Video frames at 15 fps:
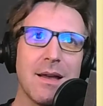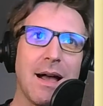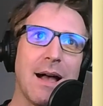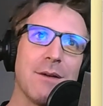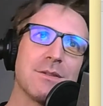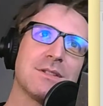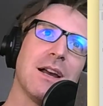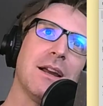I
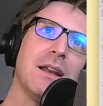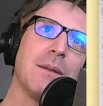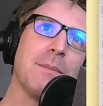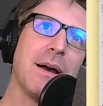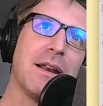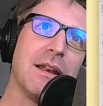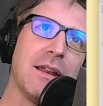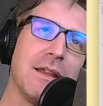was talking
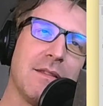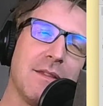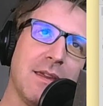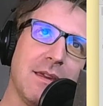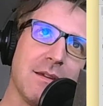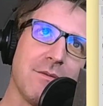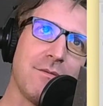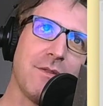about it in
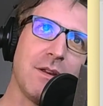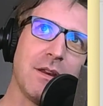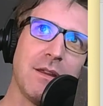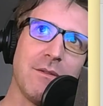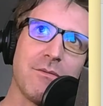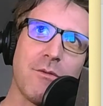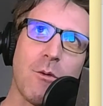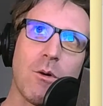the
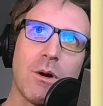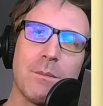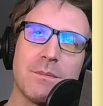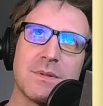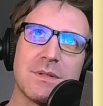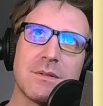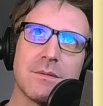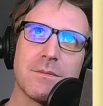Affinity
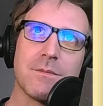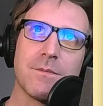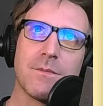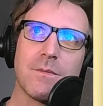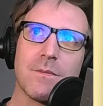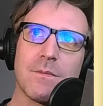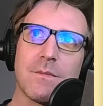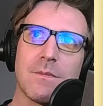forums.
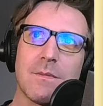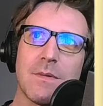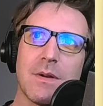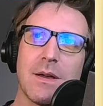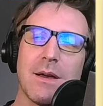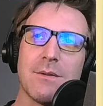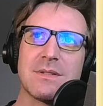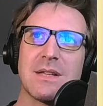
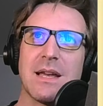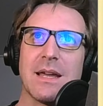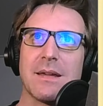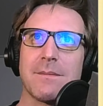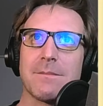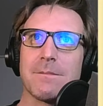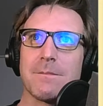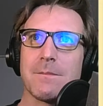I was like,
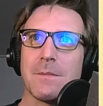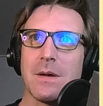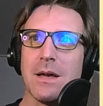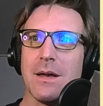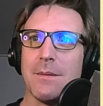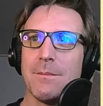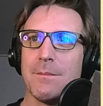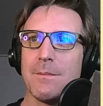
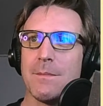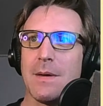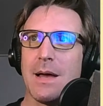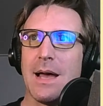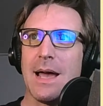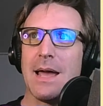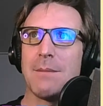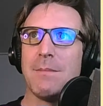I
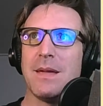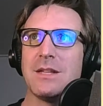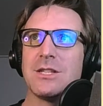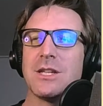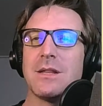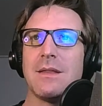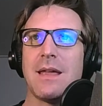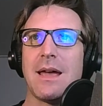had
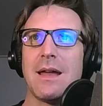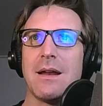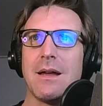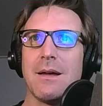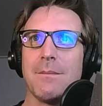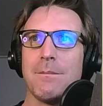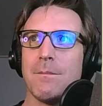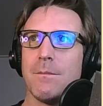mentioned that,
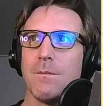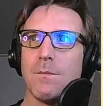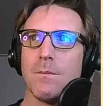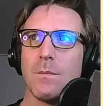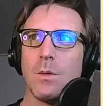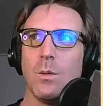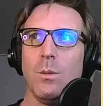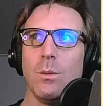
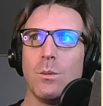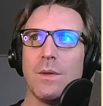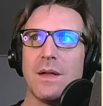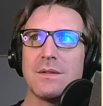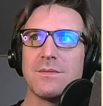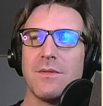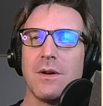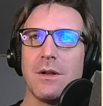ooh,
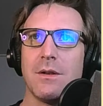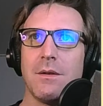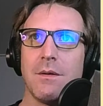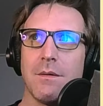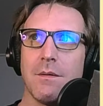that's fun.